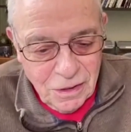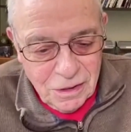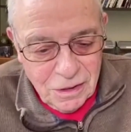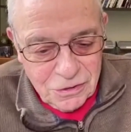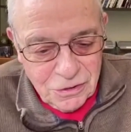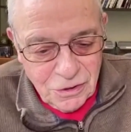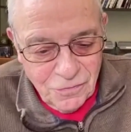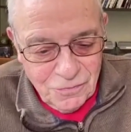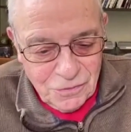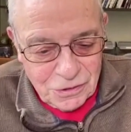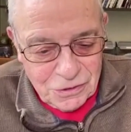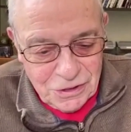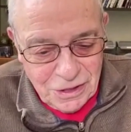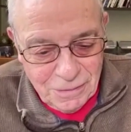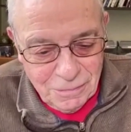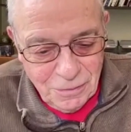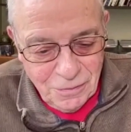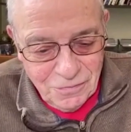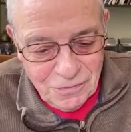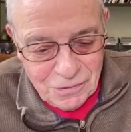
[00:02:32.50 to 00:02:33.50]
So, for
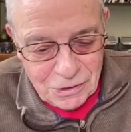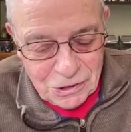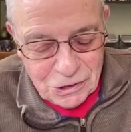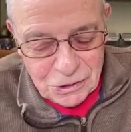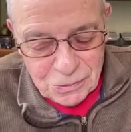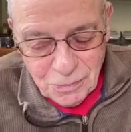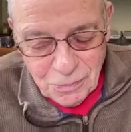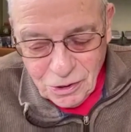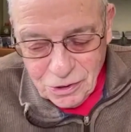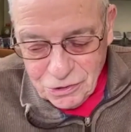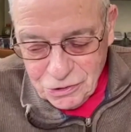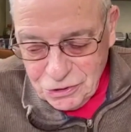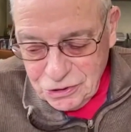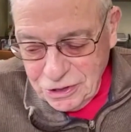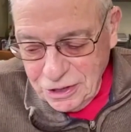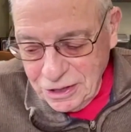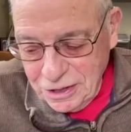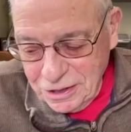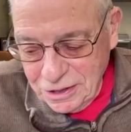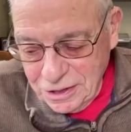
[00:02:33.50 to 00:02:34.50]
example, a very small
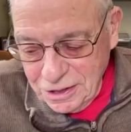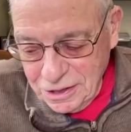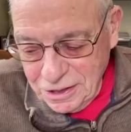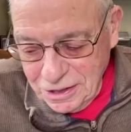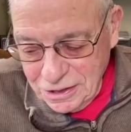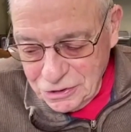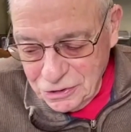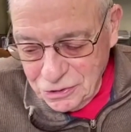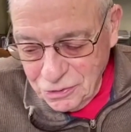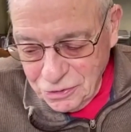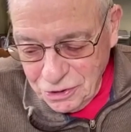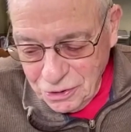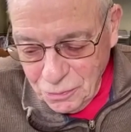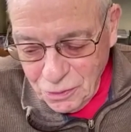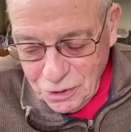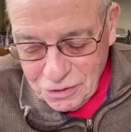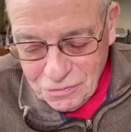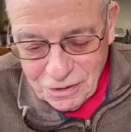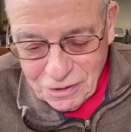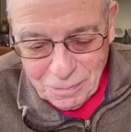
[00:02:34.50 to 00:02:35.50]
state gets only
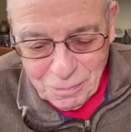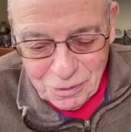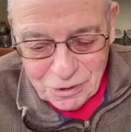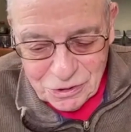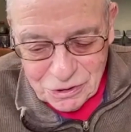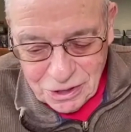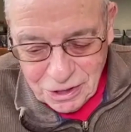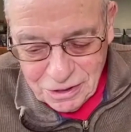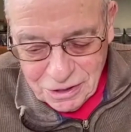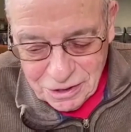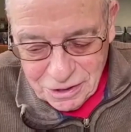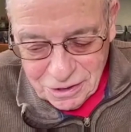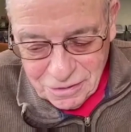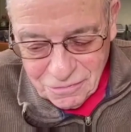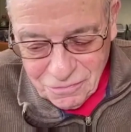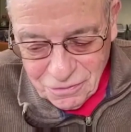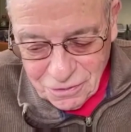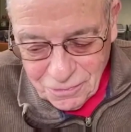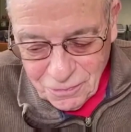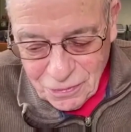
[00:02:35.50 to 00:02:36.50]
one
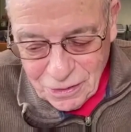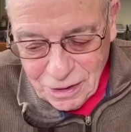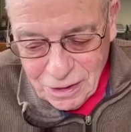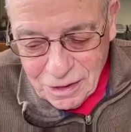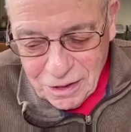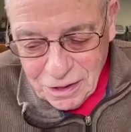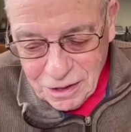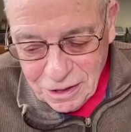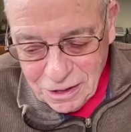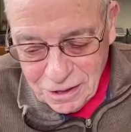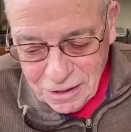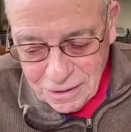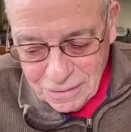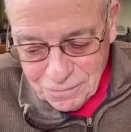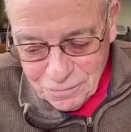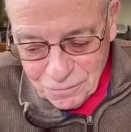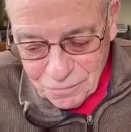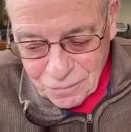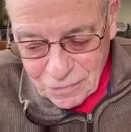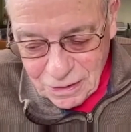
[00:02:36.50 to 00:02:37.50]
representative,
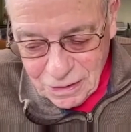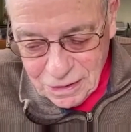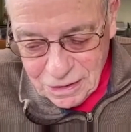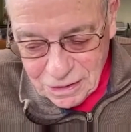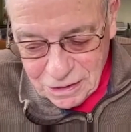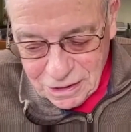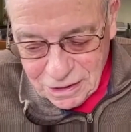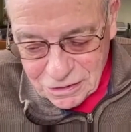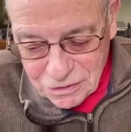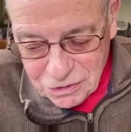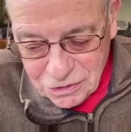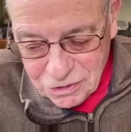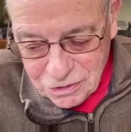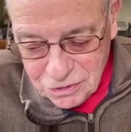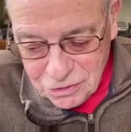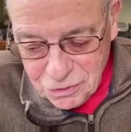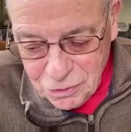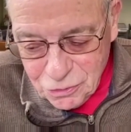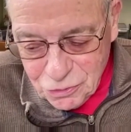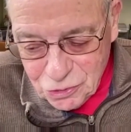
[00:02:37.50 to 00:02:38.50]
um, and it gets
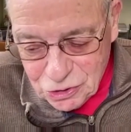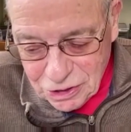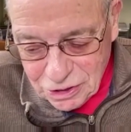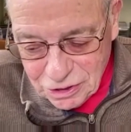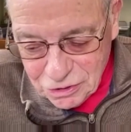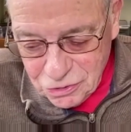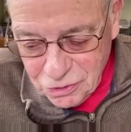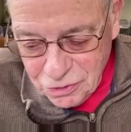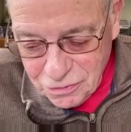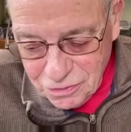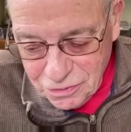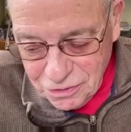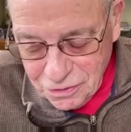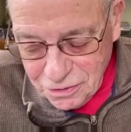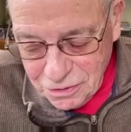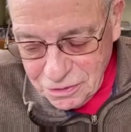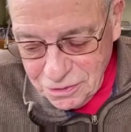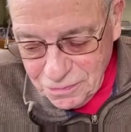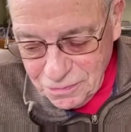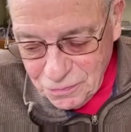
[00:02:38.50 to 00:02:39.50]
two
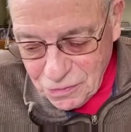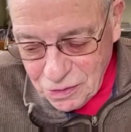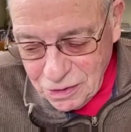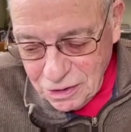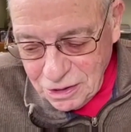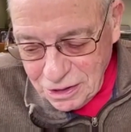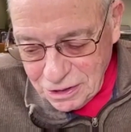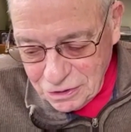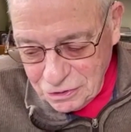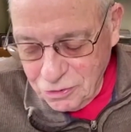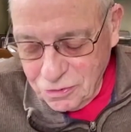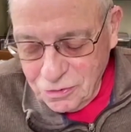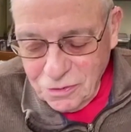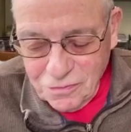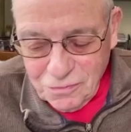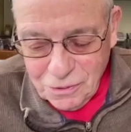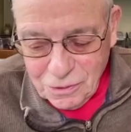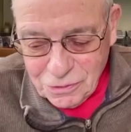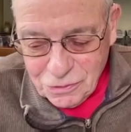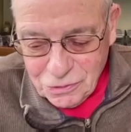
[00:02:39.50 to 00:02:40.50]
senatorial electoral
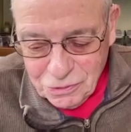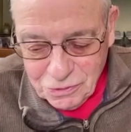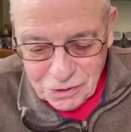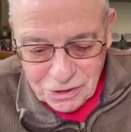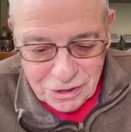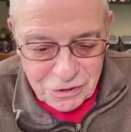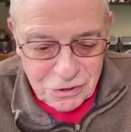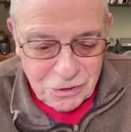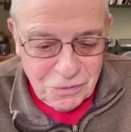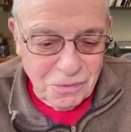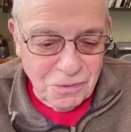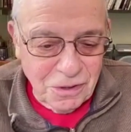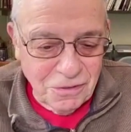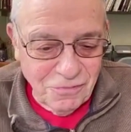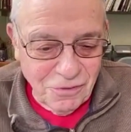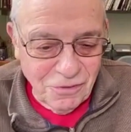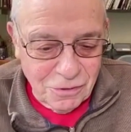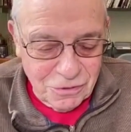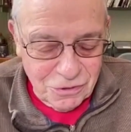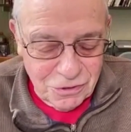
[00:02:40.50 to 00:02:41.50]
votes, so it gets three
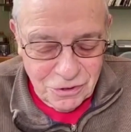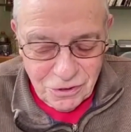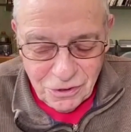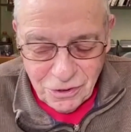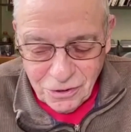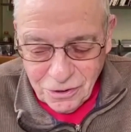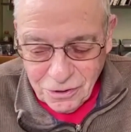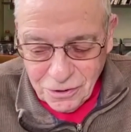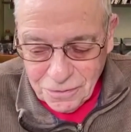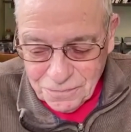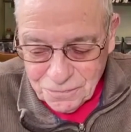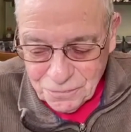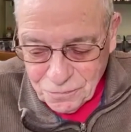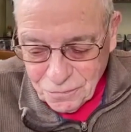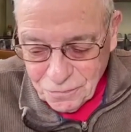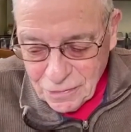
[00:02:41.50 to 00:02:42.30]
votes in all.